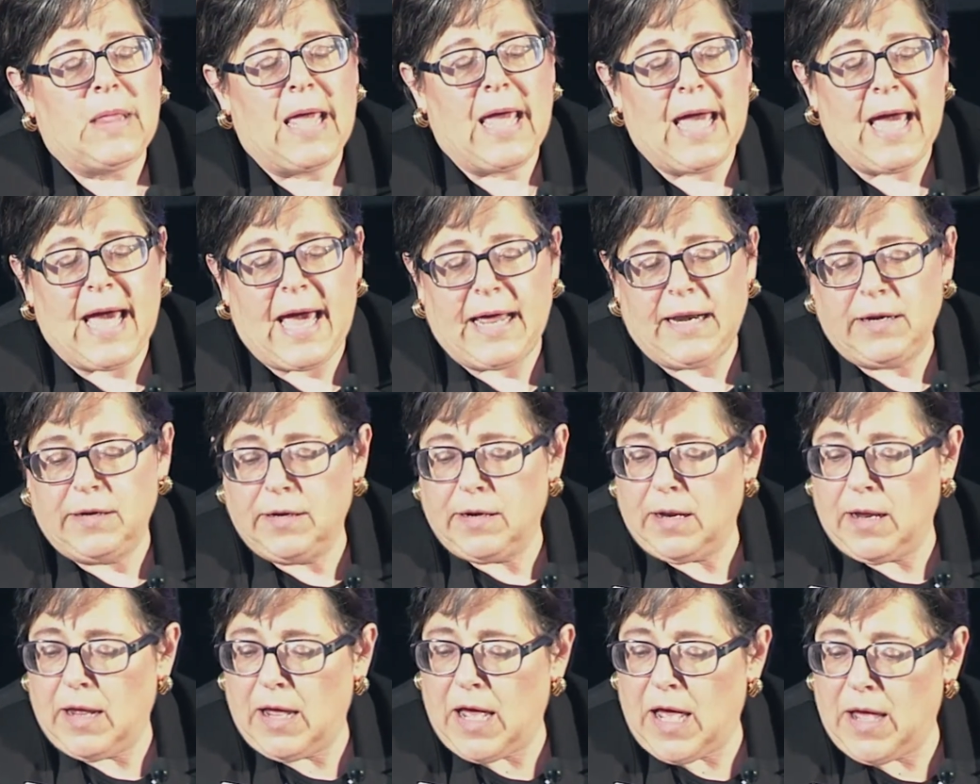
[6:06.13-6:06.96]

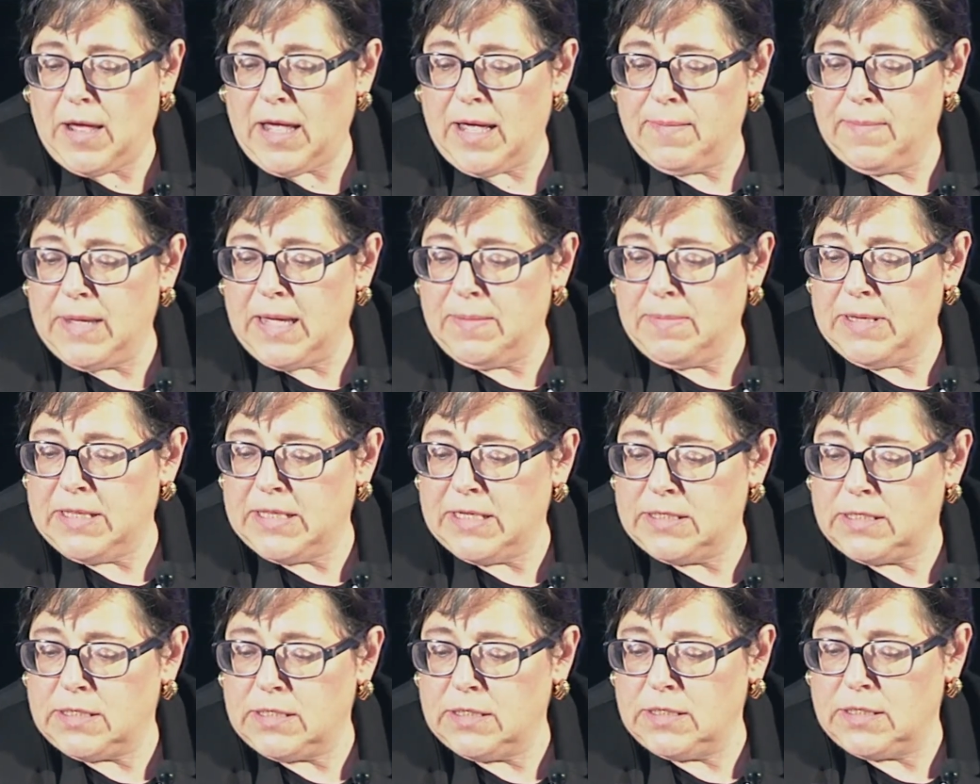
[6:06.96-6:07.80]
and maybe
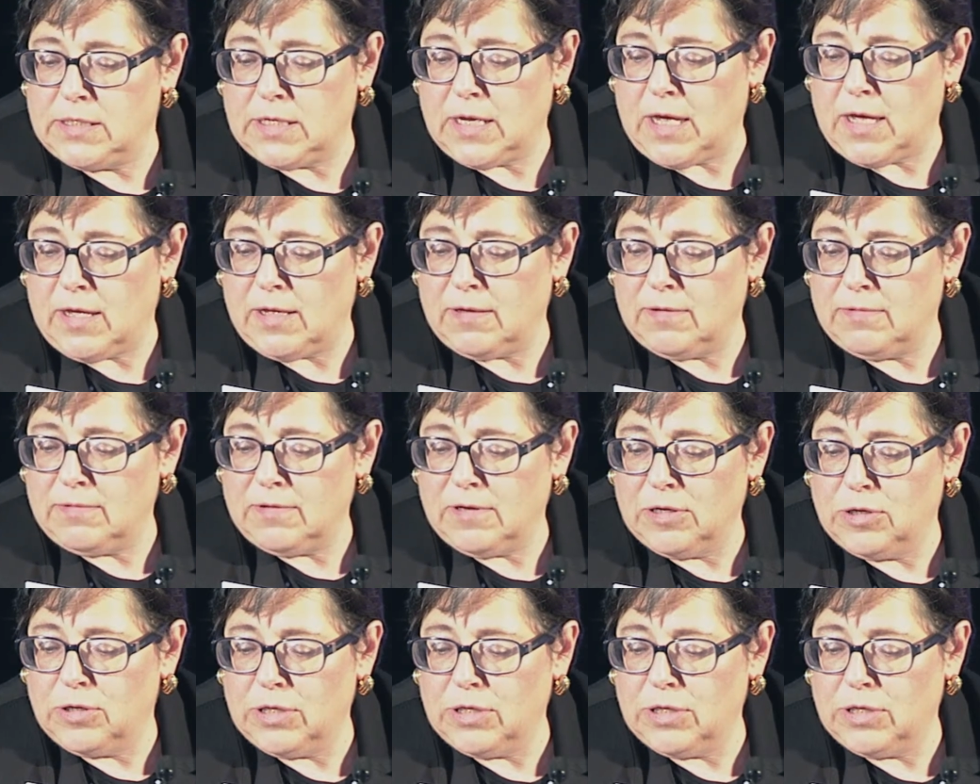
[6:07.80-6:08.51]
this is a